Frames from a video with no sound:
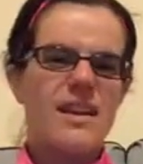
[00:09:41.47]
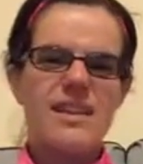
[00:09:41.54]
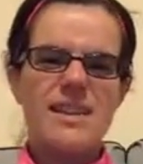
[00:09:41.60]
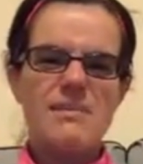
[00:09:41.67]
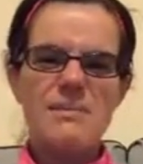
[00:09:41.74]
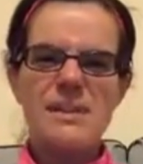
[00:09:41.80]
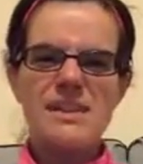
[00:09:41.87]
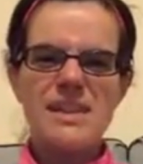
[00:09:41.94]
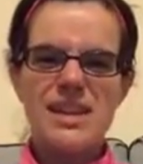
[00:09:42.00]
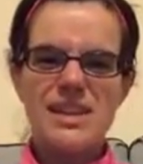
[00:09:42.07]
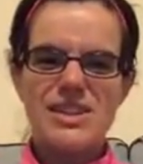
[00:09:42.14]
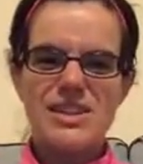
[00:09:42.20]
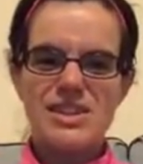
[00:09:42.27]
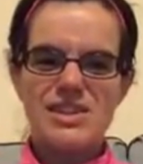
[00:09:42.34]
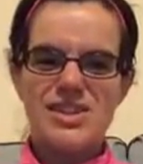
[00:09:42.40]
They must
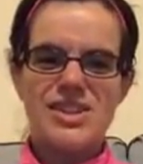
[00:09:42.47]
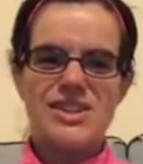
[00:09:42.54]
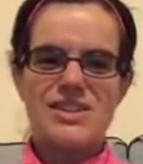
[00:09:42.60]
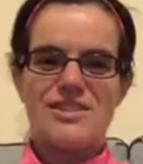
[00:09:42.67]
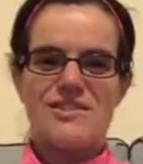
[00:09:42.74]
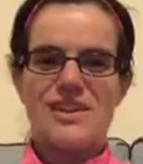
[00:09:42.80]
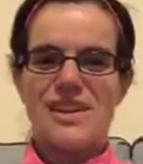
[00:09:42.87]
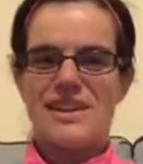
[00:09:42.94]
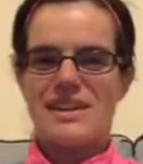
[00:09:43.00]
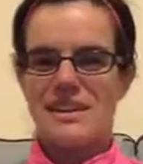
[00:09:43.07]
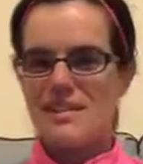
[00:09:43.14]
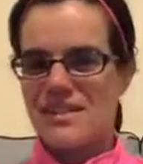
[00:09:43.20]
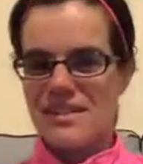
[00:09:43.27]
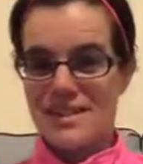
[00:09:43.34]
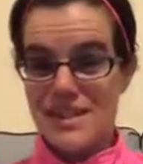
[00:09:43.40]
start just slowing it
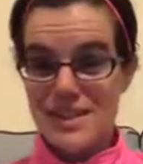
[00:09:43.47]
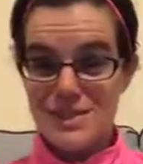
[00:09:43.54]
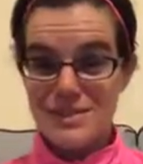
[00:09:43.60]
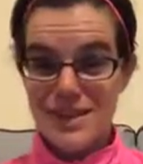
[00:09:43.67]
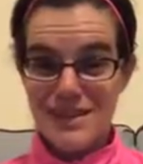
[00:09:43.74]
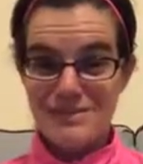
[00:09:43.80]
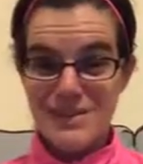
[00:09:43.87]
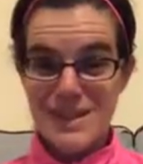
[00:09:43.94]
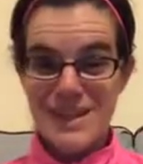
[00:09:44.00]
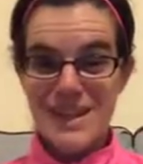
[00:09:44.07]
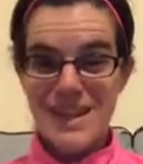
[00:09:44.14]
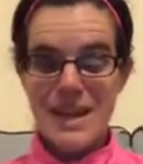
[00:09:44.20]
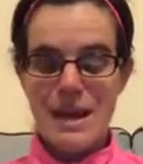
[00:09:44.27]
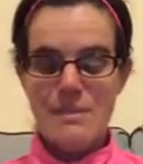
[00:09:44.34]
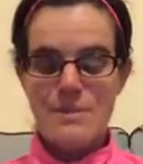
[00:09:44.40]
down. That's what I'm
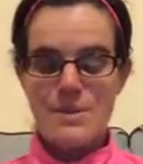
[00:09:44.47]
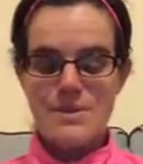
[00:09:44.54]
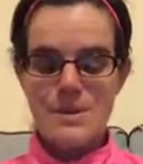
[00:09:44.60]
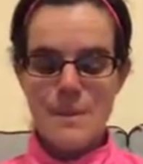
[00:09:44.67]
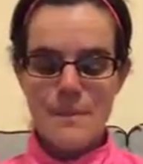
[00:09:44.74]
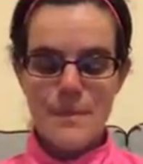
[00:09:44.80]
thinking happens.